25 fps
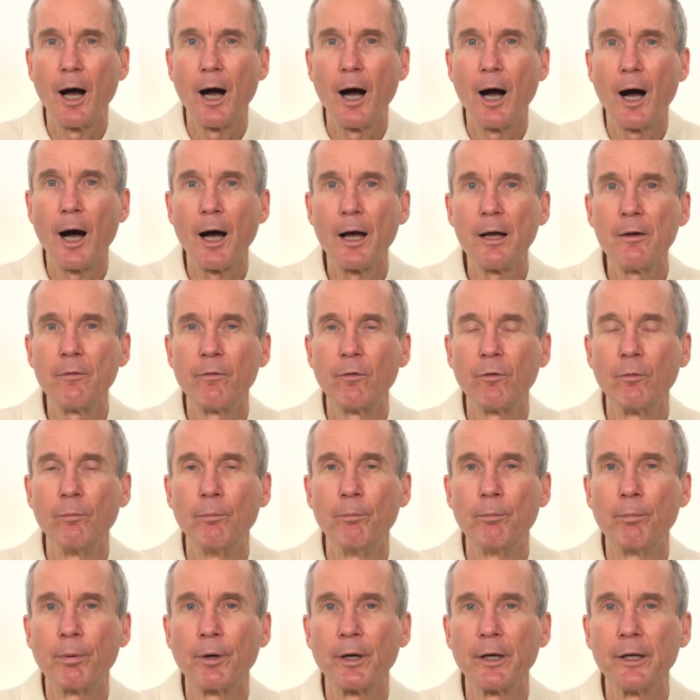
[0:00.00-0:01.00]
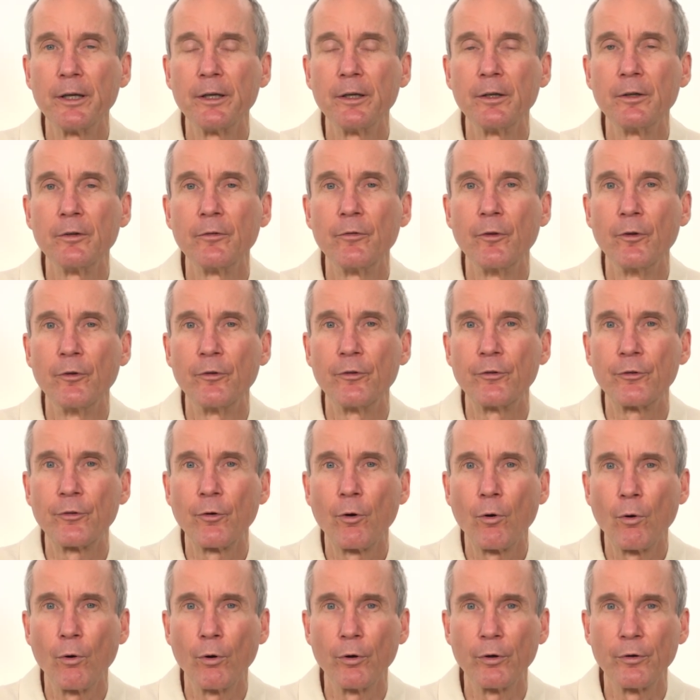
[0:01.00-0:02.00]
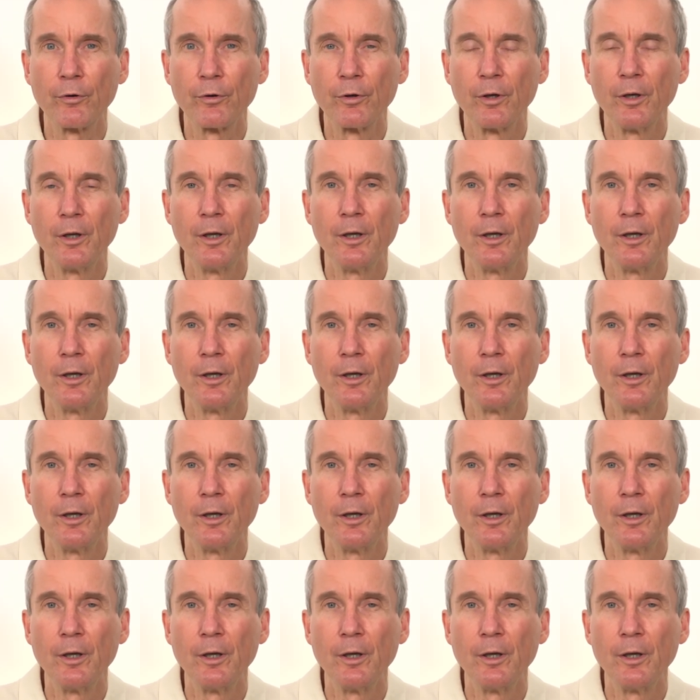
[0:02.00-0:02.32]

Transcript: I will bring the sword.